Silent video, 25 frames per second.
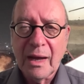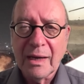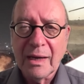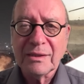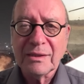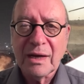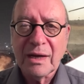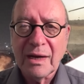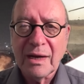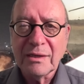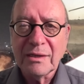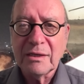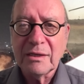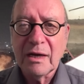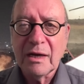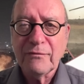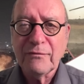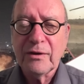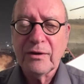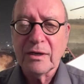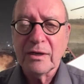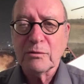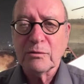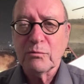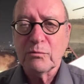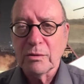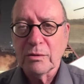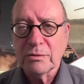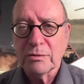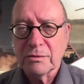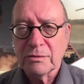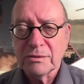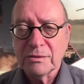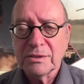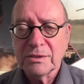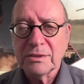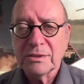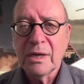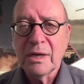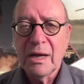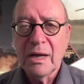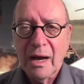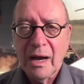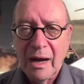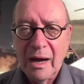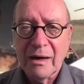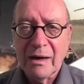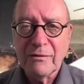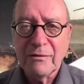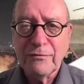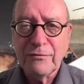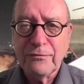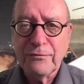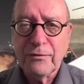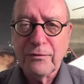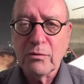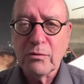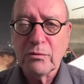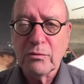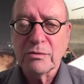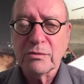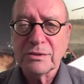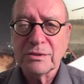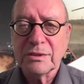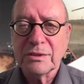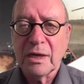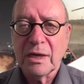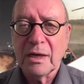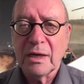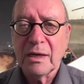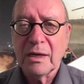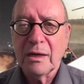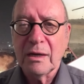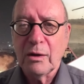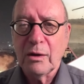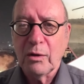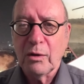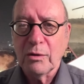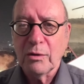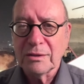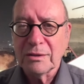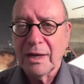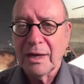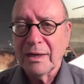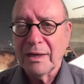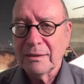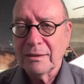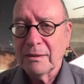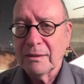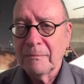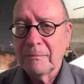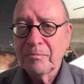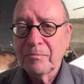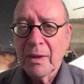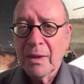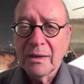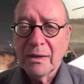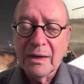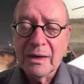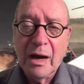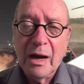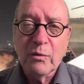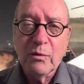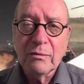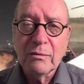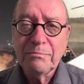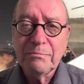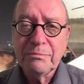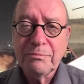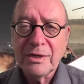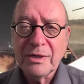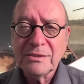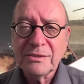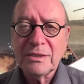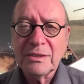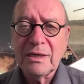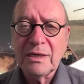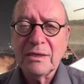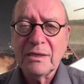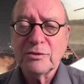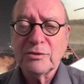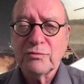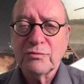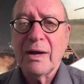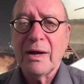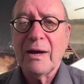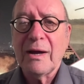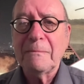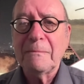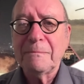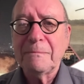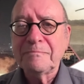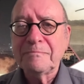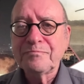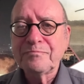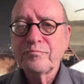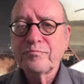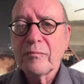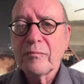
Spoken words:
at IDF headquarters, are focused on that. Now, President Trump